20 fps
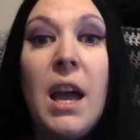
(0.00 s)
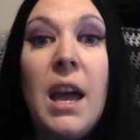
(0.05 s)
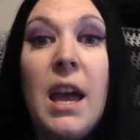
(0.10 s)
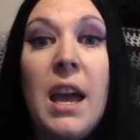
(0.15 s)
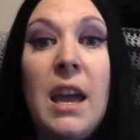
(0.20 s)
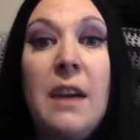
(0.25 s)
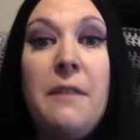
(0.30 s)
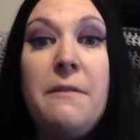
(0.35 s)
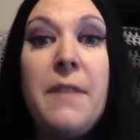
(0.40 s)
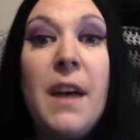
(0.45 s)

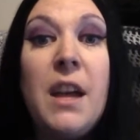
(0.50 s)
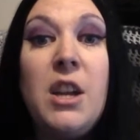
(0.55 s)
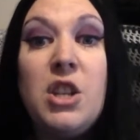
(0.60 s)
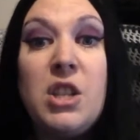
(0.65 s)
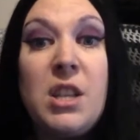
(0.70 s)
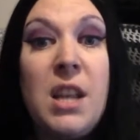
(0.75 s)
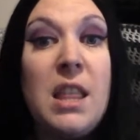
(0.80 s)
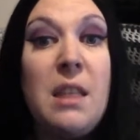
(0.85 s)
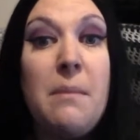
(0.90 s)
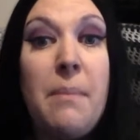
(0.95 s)
if they
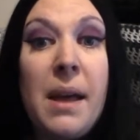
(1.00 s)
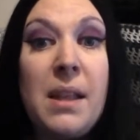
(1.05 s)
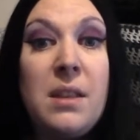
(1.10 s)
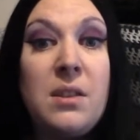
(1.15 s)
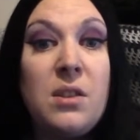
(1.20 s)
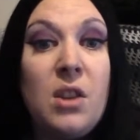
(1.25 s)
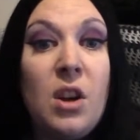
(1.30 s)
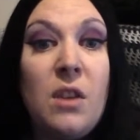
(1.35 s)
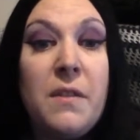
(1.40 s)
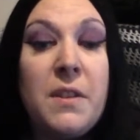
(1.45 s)
just let the bad
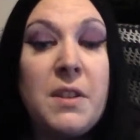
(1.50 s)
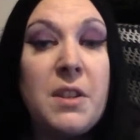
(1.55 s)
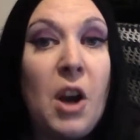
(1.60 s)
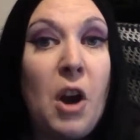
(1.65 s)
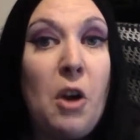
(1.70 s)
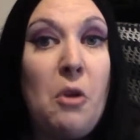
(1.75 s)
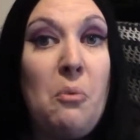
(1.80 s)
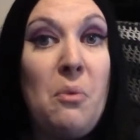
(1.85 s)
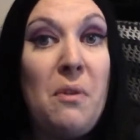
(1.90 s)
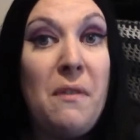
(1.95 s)
service go
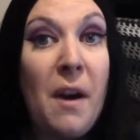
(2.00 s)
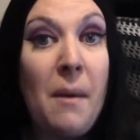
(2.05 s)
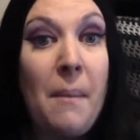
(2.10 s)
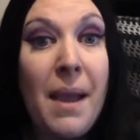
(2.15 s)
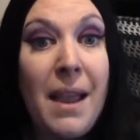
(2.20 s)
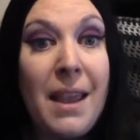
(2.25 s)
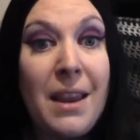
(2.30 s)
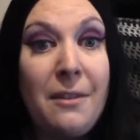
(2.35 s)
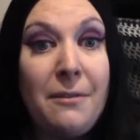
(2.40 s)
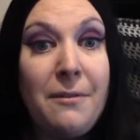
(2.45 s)
without
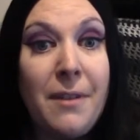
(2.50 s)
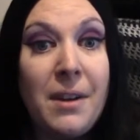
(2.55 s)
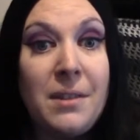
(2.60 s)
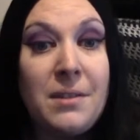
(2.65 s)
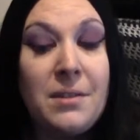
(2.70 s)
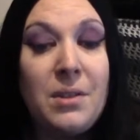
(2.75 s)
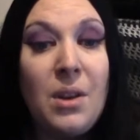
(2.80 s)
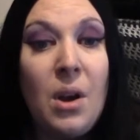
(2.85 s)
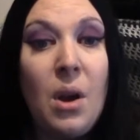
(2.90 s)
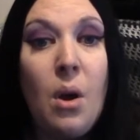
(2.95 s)
making a fuss,